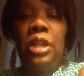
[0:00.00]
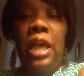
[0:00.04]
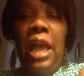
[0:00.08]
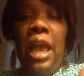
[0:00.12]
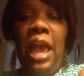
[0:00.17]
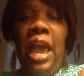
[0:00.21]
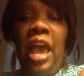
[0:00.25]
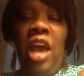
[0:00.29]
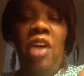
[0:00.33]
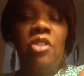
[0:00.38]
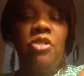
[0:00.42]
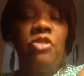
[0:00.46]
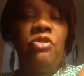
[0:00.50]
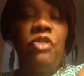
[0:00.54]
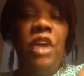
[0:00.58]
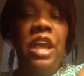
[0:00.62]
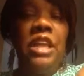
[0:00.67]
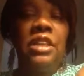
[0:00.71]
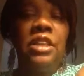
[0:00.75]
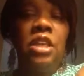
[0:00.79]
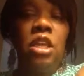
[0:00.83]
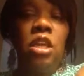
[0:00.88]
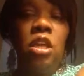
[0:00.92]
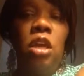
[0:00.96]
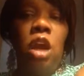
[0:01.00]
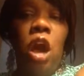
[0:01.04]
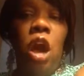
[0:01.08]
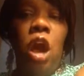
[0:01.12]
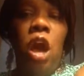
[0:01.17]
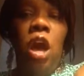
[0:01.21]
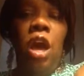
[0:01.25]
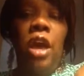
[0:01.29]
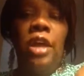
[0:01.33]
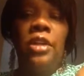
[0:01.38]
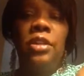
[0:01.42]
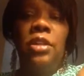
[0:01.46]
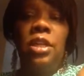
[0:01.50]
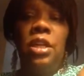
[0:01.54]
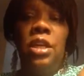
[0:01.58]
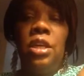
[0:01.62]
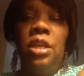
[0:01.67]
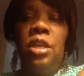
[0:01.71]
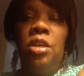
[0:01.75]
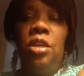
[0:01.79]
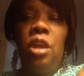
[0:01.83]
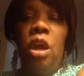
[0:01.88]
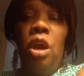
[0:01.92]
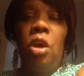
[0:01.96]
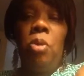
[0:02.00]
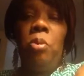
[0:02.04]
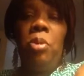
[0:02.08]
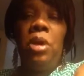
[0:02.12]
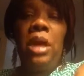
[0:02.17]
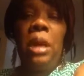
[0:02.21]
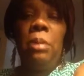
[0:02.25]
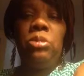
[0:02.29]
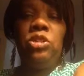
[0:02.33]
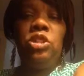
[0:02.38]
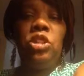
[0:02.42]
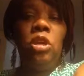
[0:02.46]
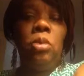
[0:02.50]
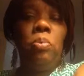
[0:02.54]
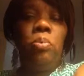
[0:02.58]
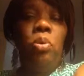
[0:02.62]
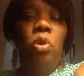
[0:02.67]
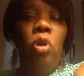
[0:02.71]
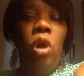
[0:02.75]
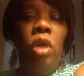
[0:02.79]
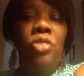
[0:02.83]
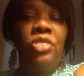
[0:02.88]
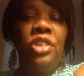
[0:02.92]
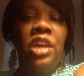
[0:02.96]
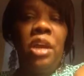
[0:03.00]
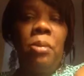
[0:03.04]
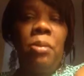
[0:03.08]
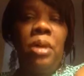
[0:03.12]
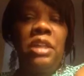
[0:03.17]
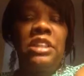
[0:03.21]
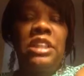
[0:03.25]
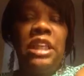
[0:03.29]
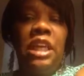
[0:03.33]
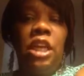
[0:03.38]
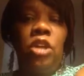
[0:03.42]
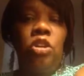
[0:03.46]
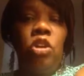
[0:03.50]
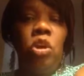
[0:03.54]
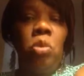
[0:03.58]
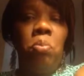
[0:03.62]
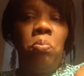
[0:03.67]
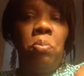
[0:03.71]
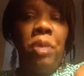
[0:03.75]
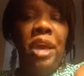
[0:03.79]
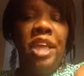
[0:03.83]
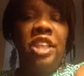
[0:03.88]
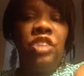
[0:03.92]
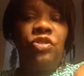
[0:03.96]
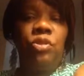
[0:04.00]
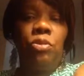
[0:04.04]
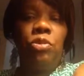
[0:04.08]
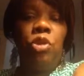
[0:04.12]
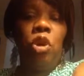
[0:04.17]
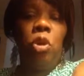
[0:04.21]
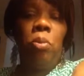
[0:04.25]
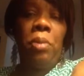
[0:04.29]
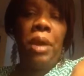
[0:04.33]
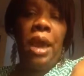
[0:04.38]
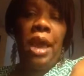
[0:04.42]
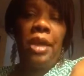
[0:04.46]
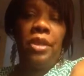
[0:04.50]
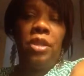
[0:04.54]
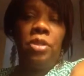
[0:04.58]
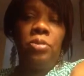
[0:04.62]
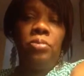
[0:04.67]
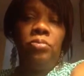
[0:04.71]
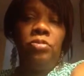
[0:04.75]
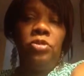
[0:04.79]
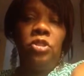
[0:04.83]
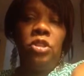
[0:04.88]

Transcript: I have faith in God, you know, but I'm to a point that I'm not taking no mess from nobody.